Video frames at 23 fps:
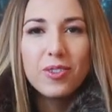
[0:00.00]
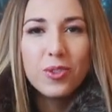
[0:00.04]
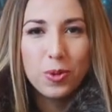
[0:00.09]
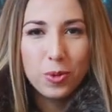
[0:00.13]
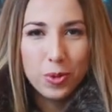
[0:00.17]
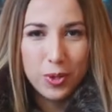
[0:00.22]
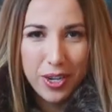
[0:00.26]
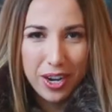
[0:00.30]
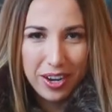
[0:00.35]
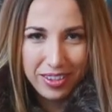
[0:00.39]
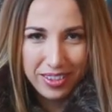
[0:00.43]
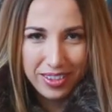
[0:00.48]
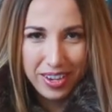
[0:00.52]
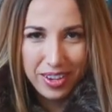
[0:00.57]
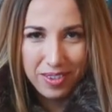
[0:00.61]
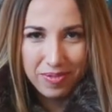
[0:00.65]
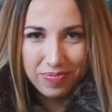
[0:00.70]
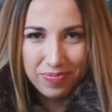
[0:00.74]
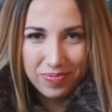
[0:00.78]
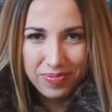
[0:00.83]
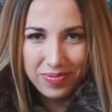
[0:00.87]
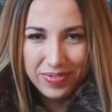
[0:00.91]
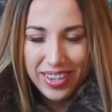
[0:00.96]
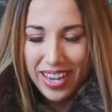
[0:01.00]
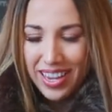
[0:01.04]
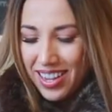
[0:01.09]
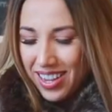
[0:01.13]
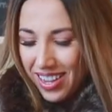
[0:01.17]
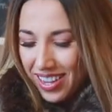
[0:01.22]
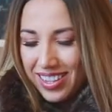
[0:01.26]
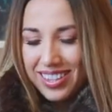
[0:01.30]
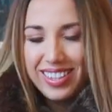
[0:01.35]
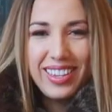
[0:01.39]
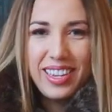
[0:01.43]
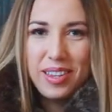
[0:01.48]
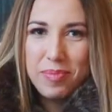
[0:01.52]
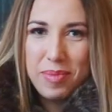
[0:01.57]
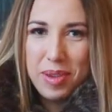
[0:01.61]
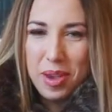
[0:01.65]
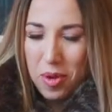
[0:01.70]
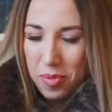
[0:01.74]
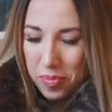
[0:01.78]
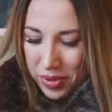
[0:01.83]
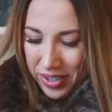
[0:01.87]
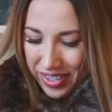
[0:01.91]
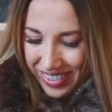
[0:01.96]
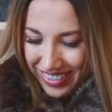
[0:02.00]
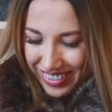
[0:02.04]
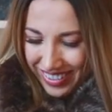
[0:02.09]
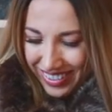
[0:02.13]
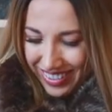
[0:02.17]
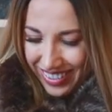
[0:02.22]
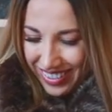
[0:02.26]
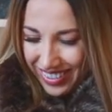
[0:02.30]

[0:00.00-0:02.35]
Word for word: Trussardi. Let me open it.